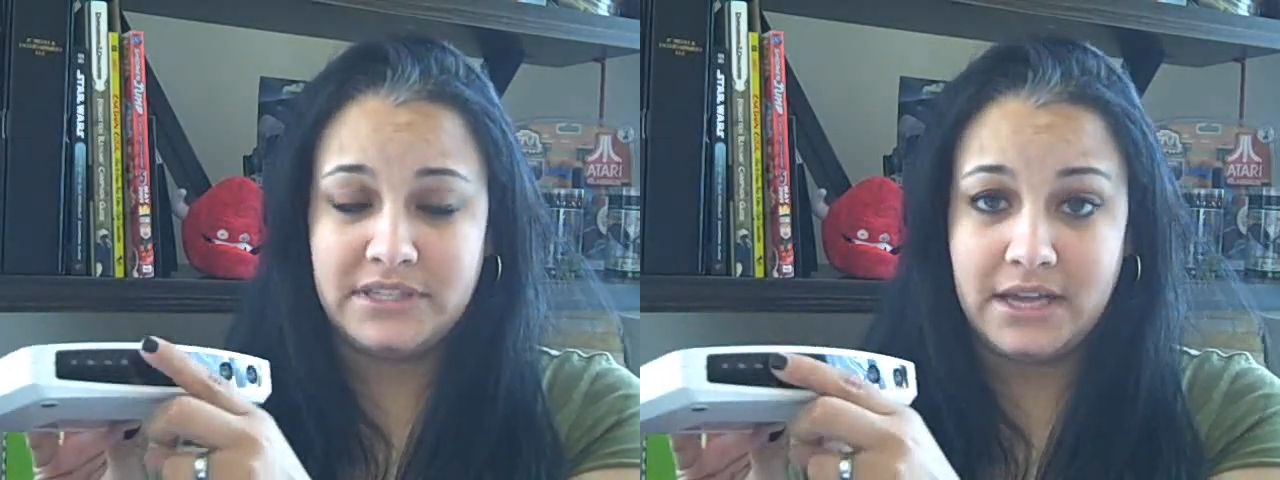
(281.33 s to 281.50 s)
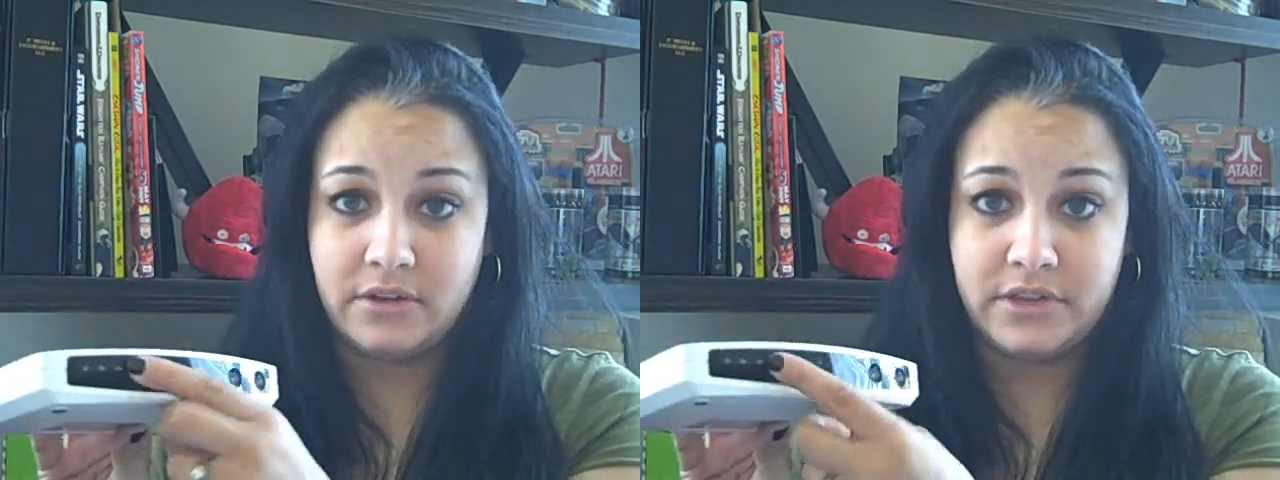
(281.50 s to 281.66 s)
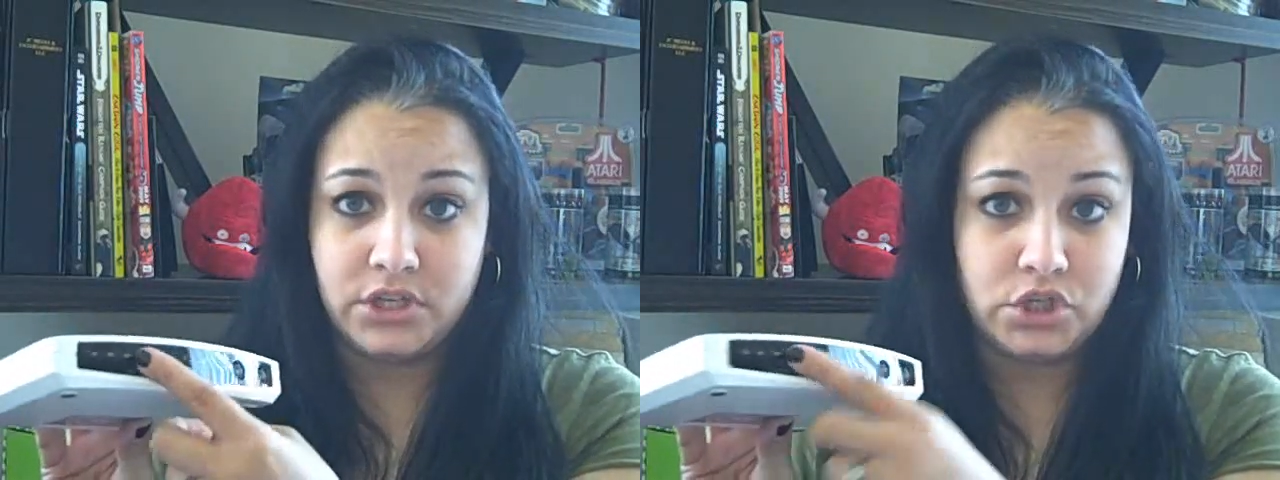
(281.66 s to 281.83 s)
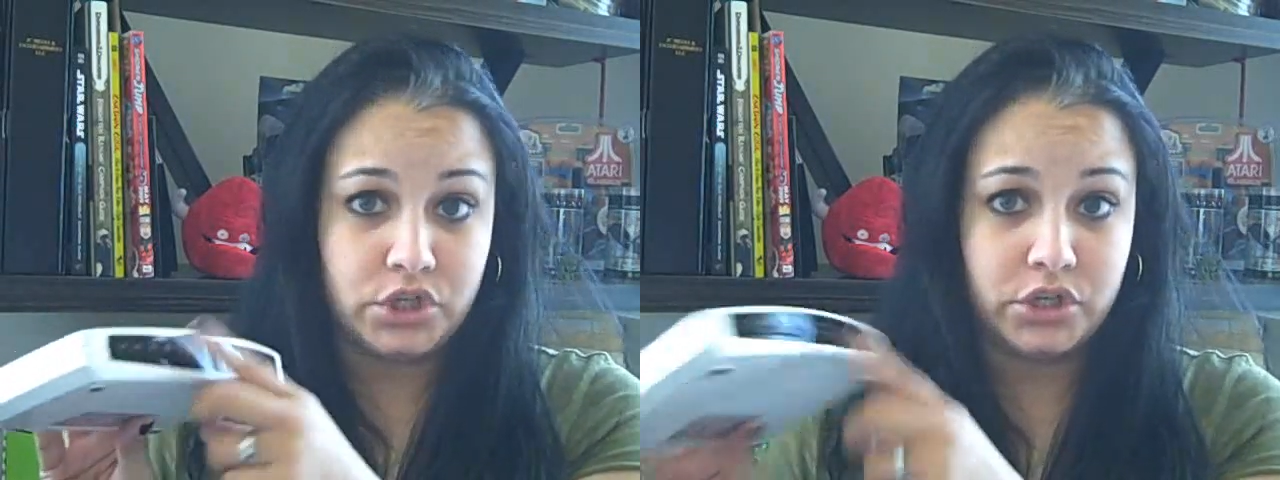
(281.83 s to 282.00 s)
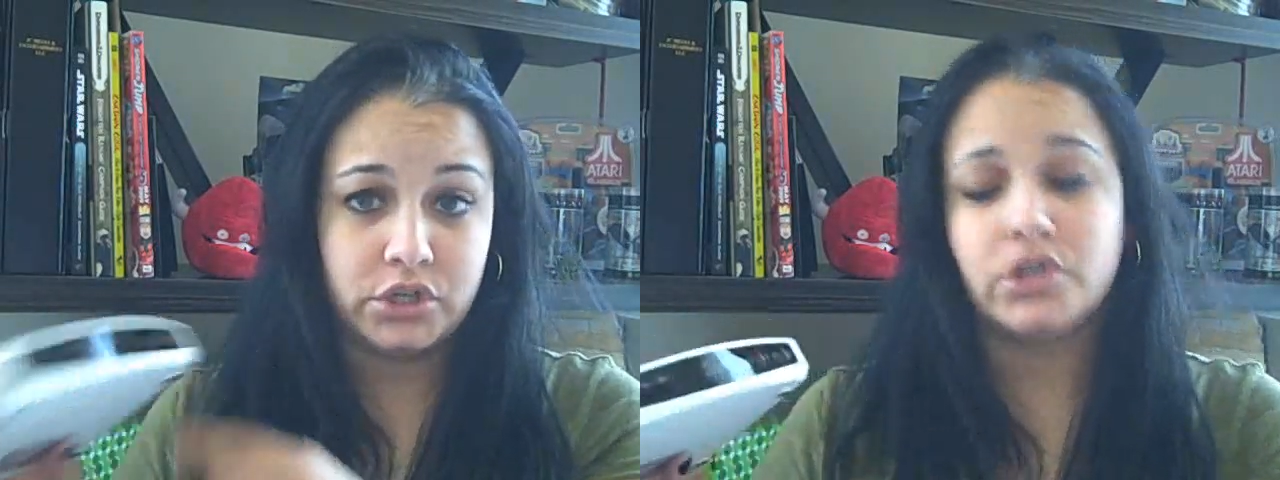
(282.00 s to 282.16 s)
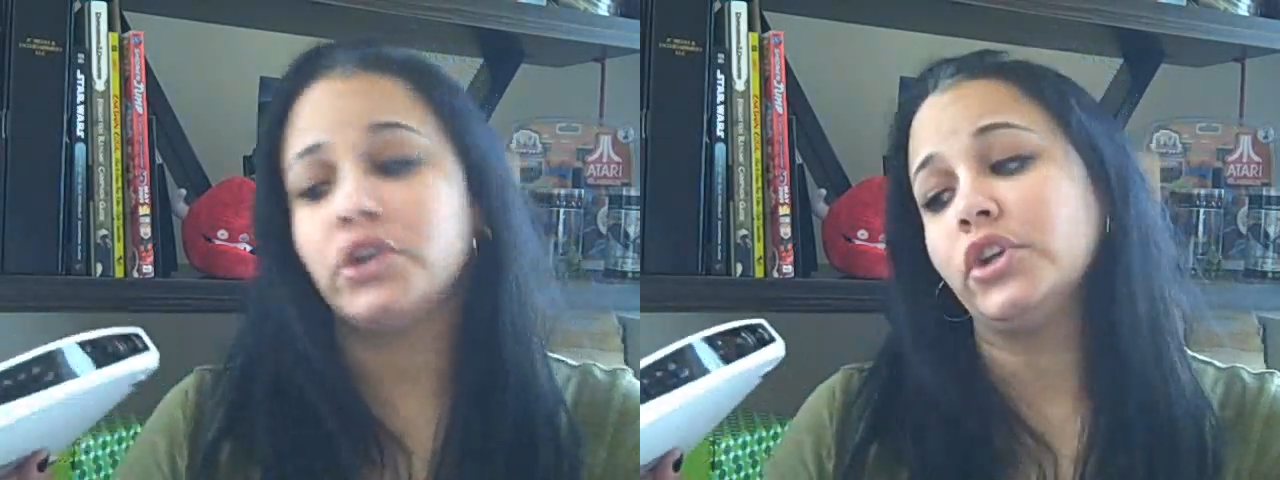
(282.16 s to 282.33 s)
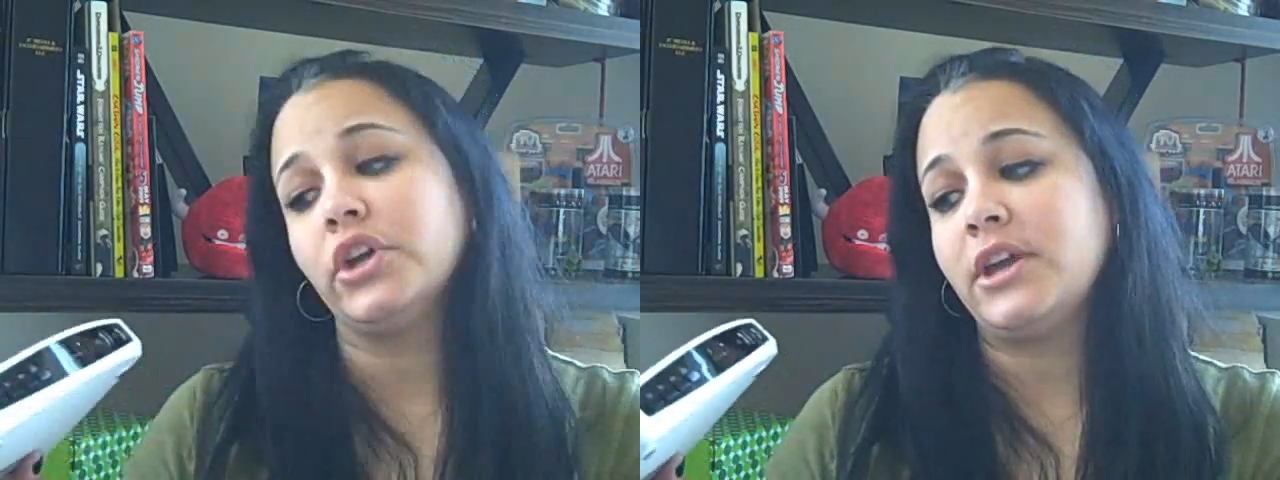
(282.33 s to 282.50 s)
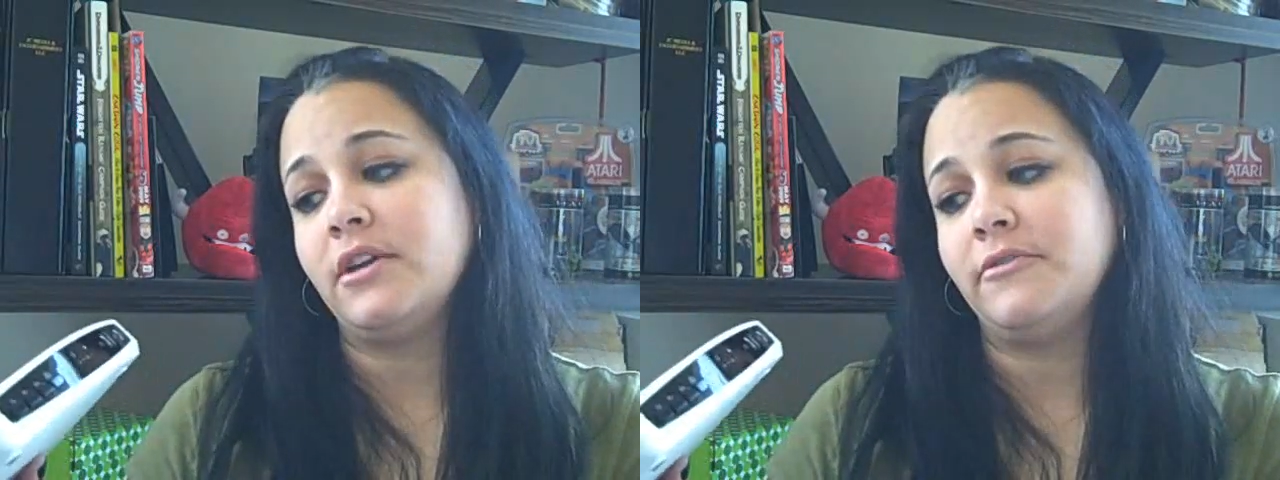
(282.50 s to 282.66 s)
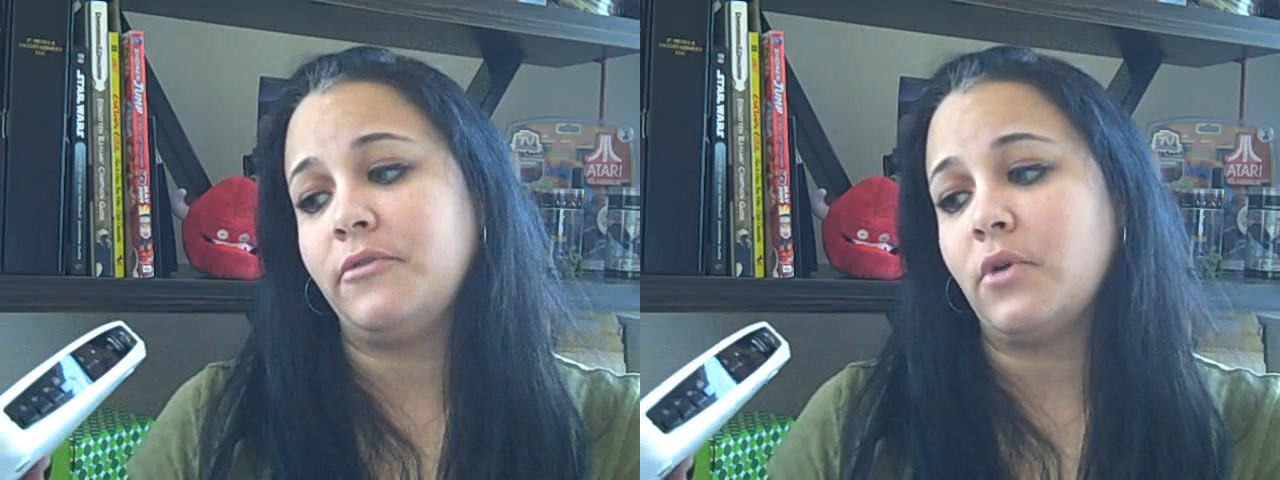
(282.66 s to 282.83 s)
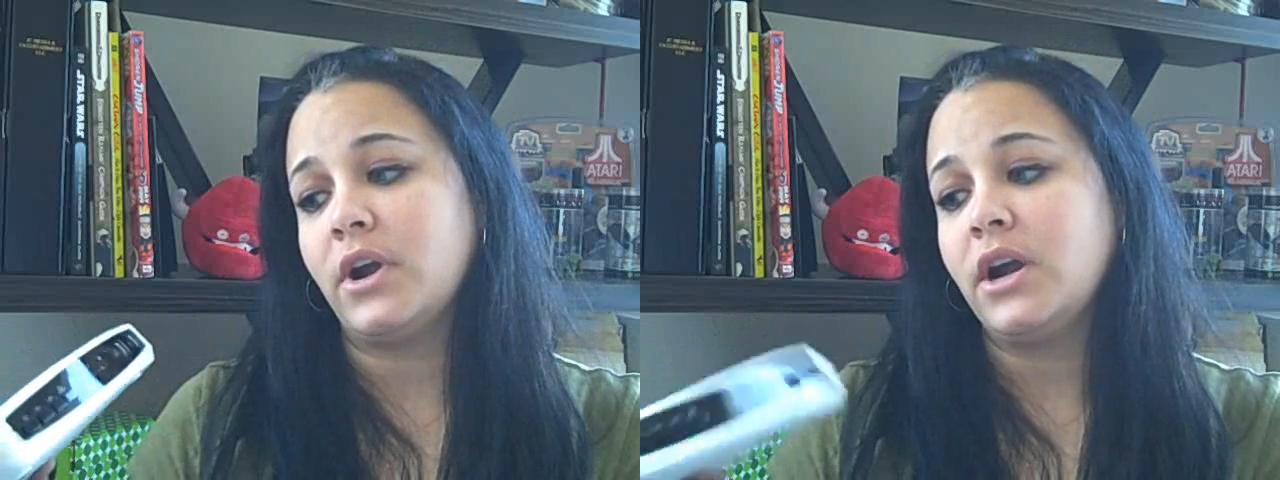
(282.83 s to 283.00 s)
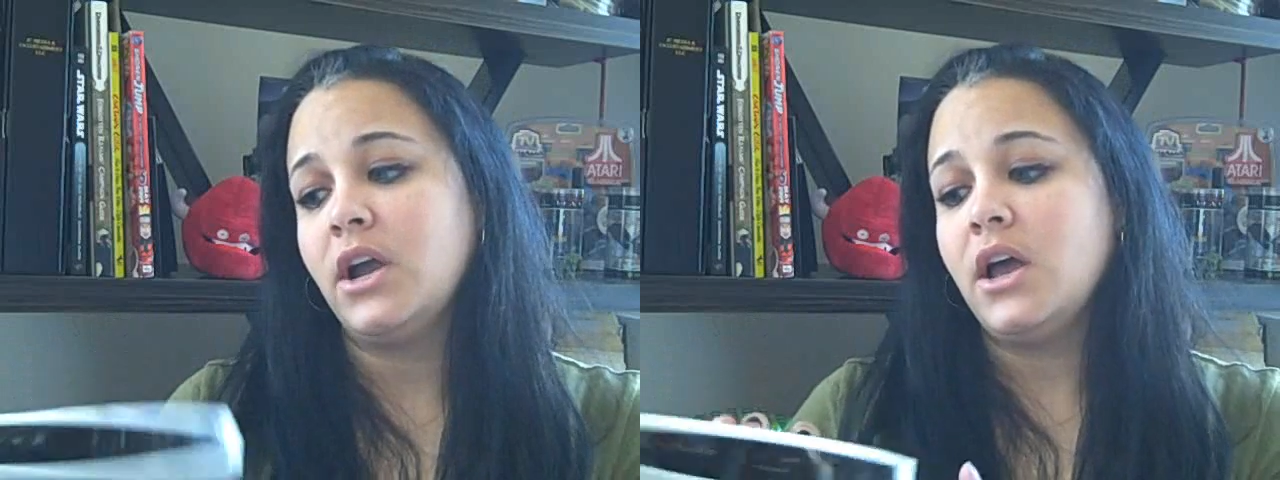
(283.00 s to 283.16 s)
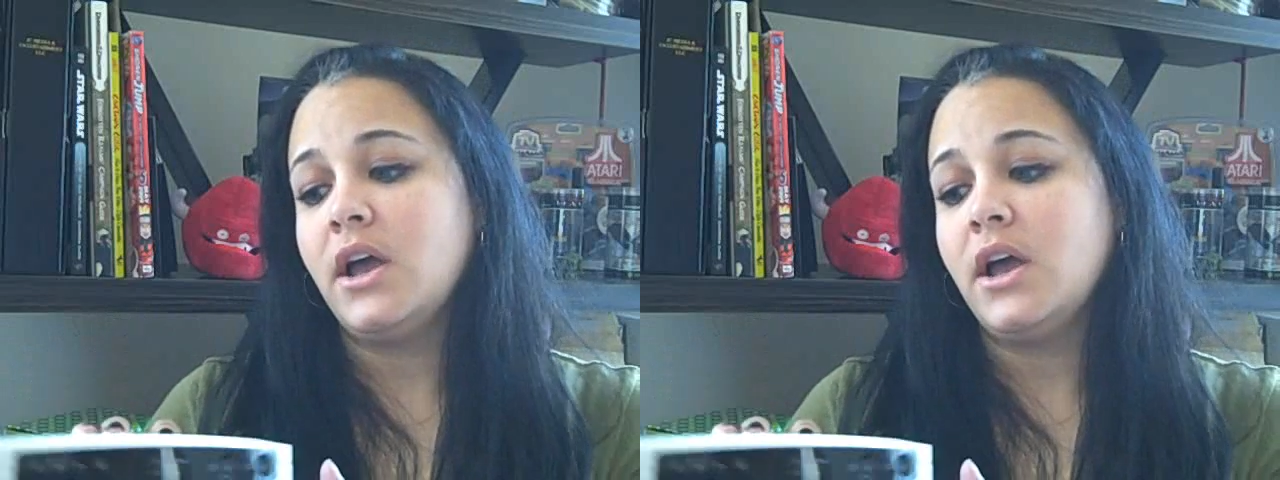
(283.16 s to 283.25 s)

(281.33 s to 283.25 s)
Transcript: sound that you're looking for.